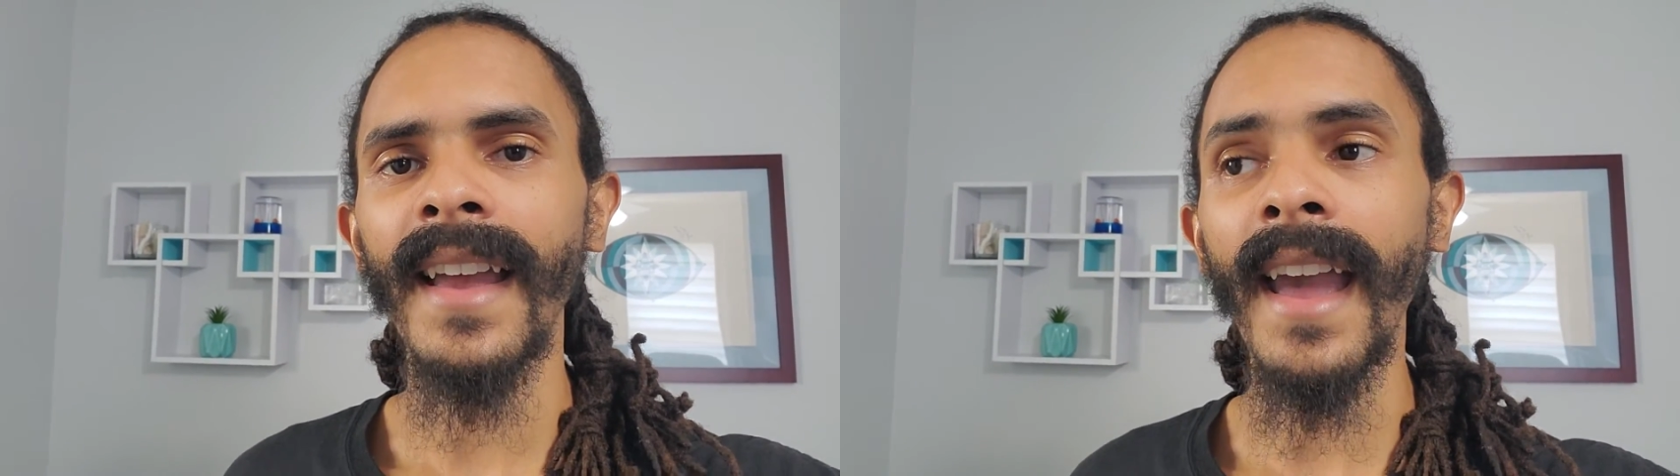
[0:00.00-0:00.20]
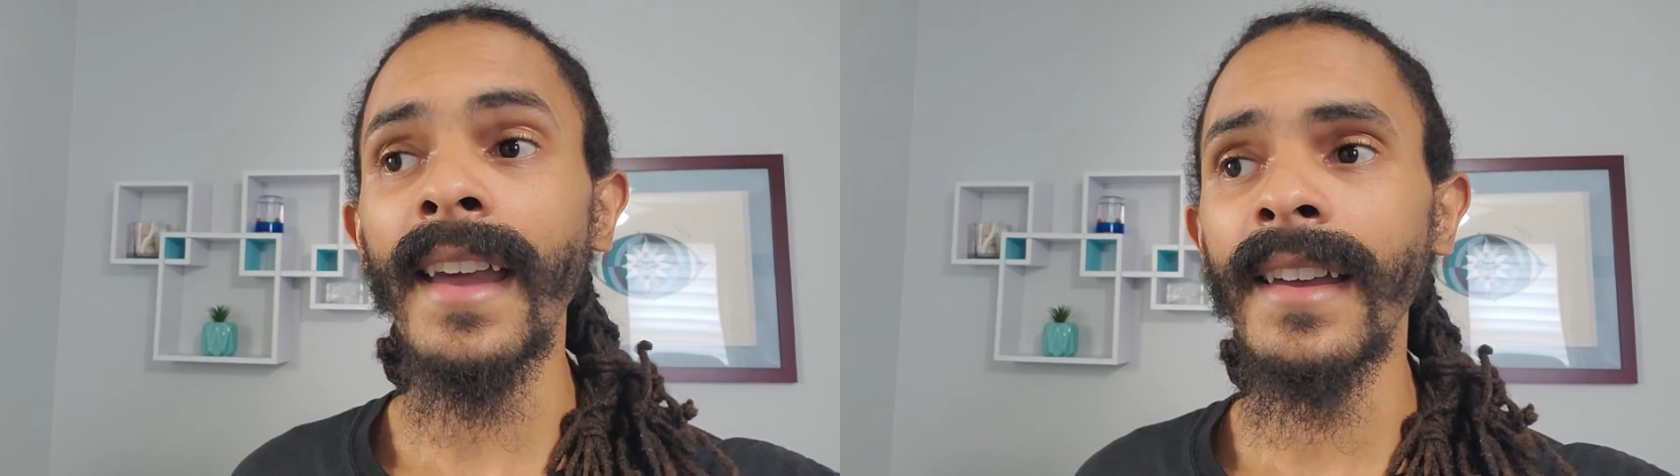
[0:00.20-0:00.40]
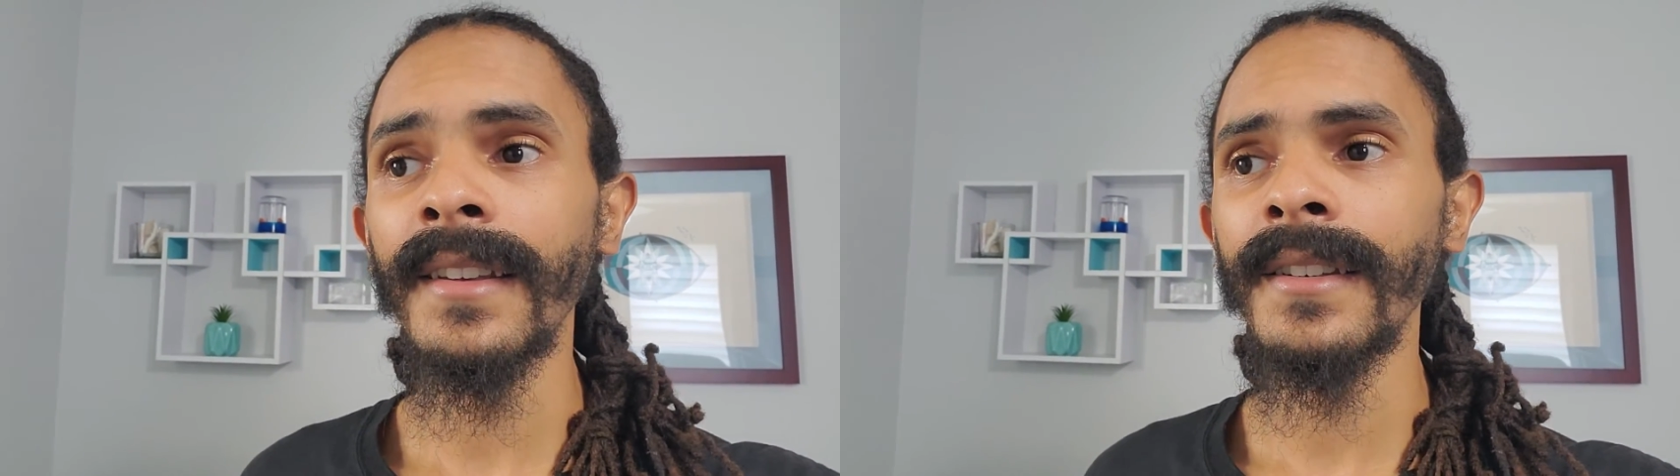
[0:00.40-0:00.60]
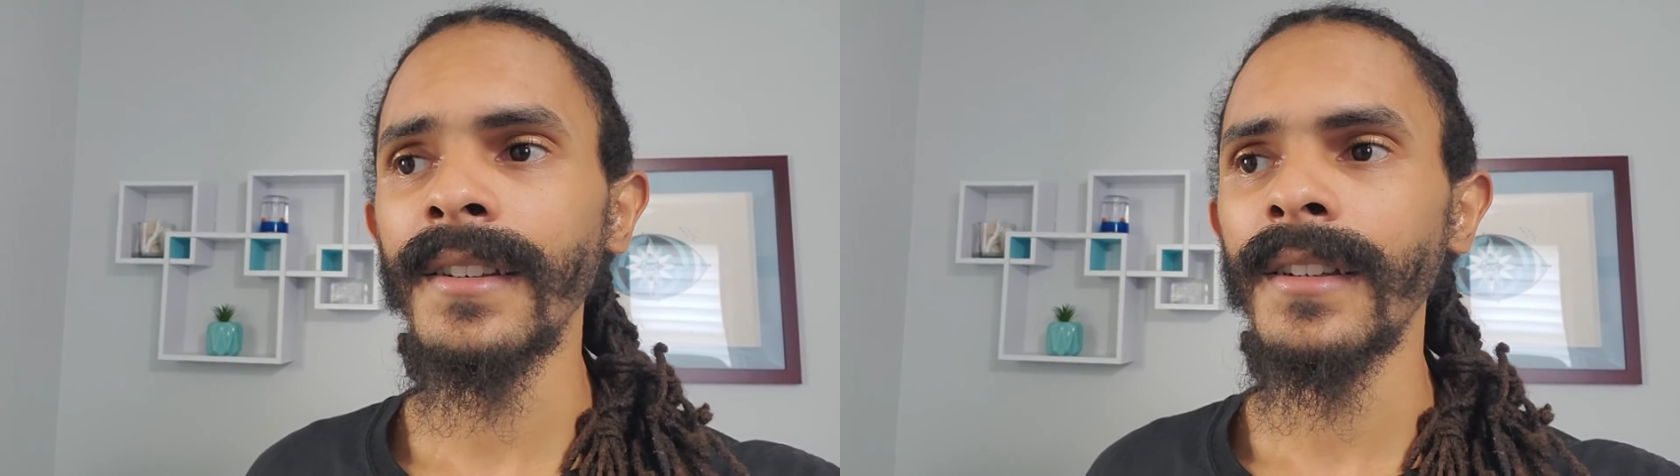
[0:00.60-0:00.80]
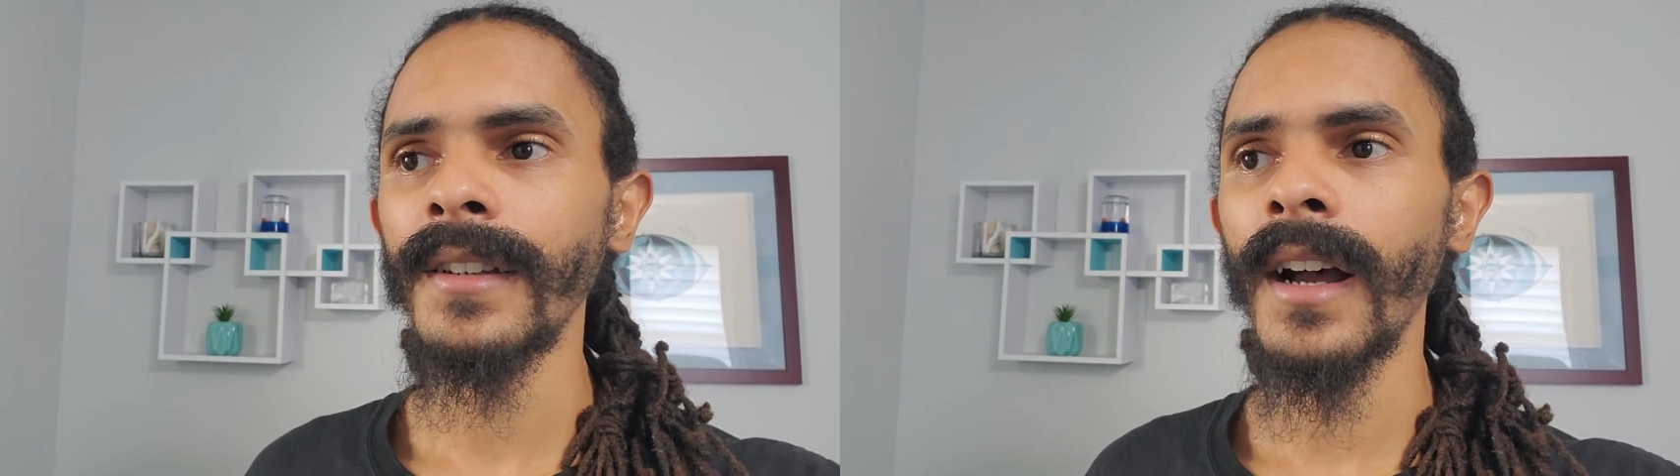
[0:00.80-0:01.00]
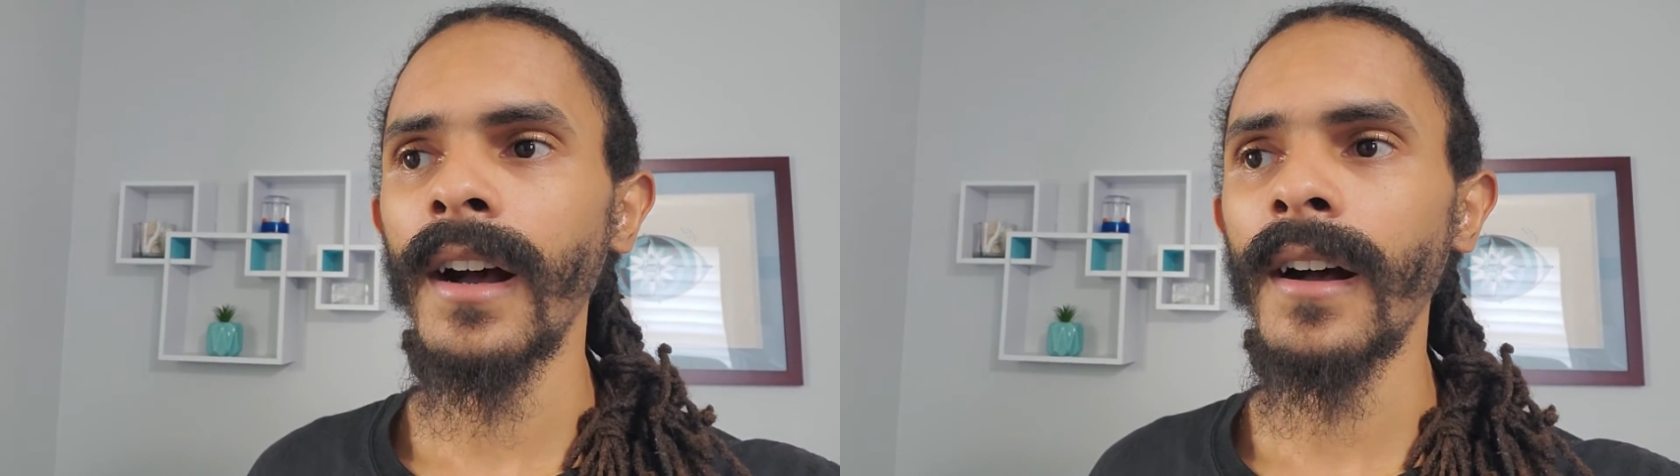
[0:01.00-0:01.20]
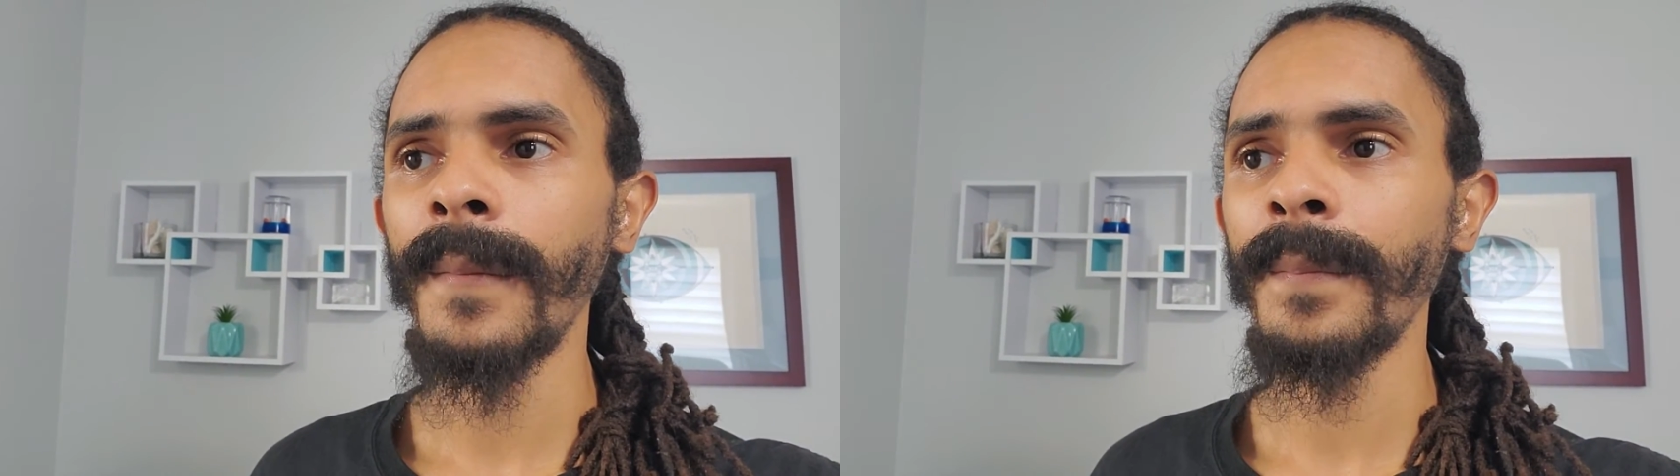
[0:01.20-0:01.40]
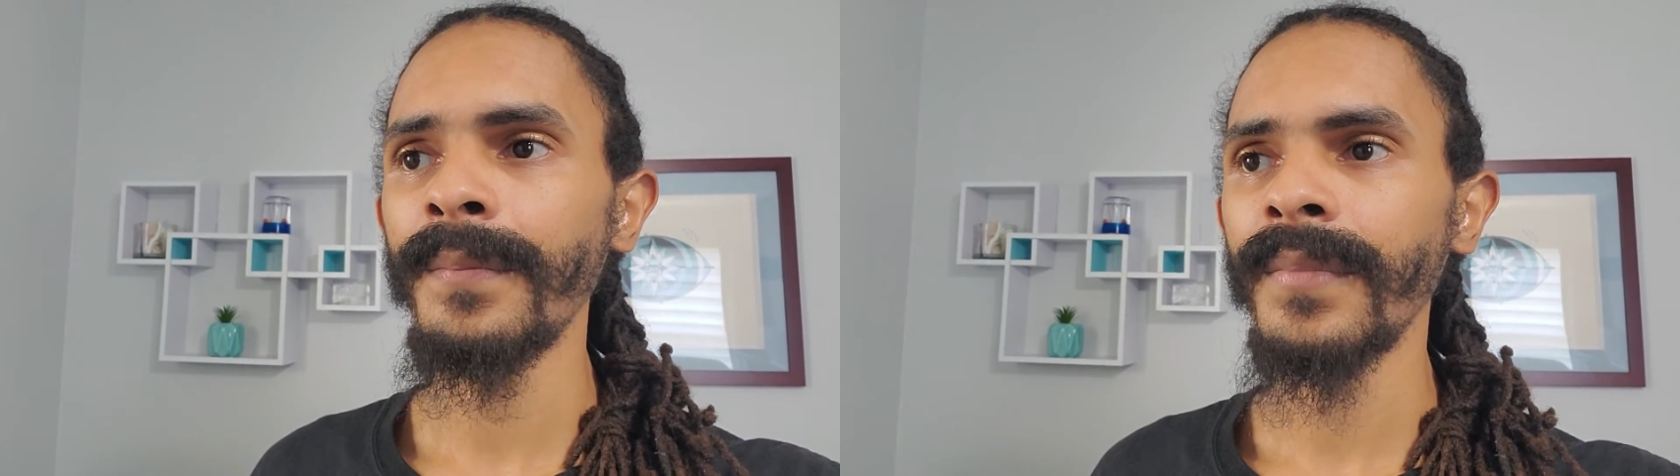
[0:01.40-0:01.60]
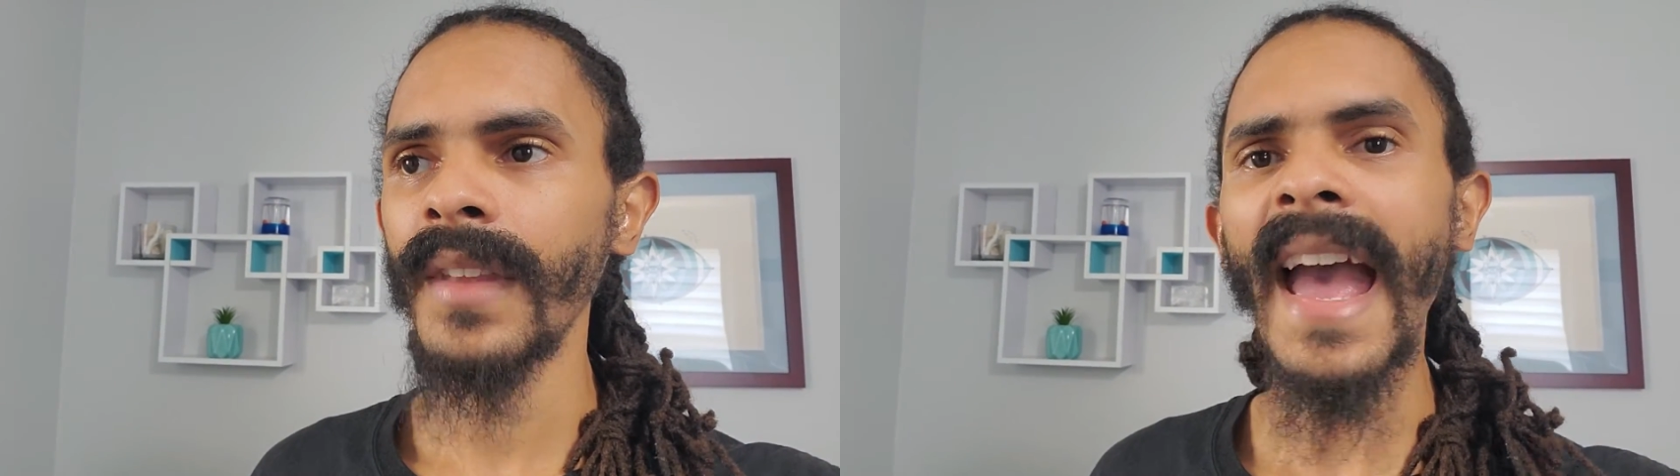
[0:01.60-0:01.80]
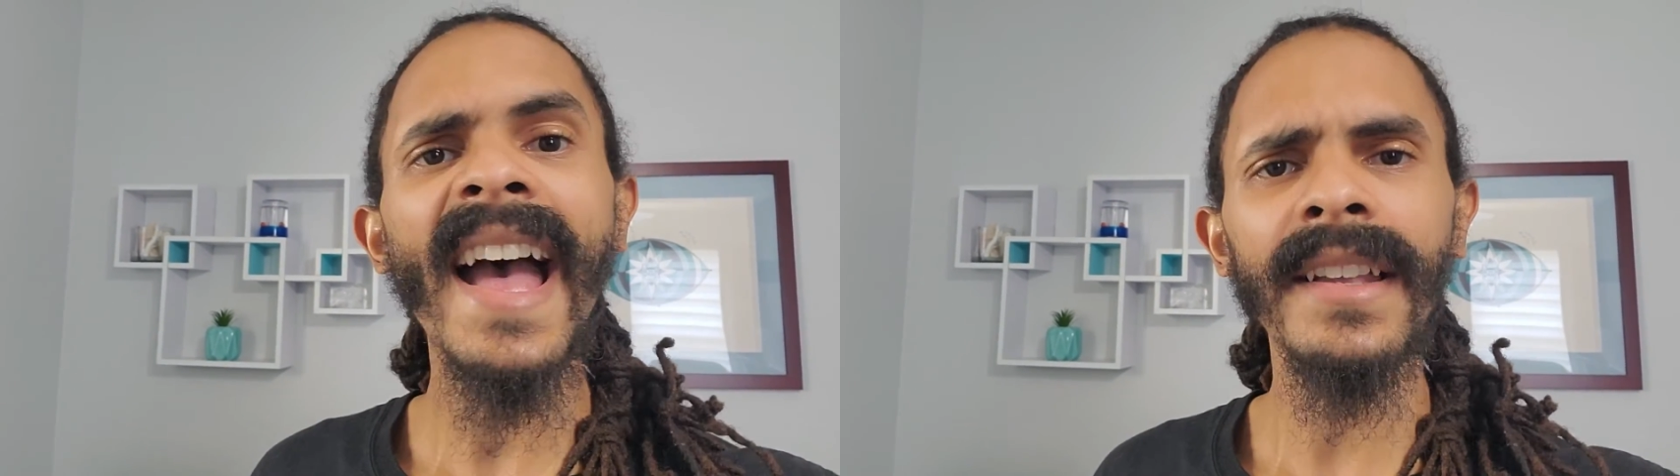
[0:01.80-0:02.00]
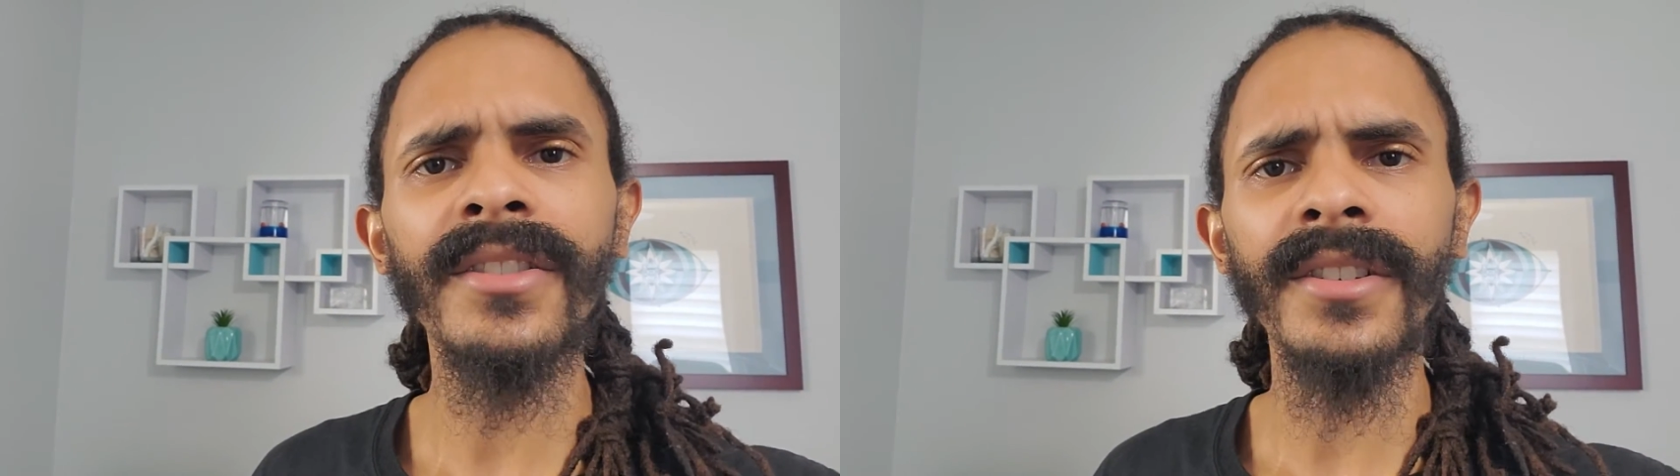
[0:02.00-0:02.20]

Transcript: And add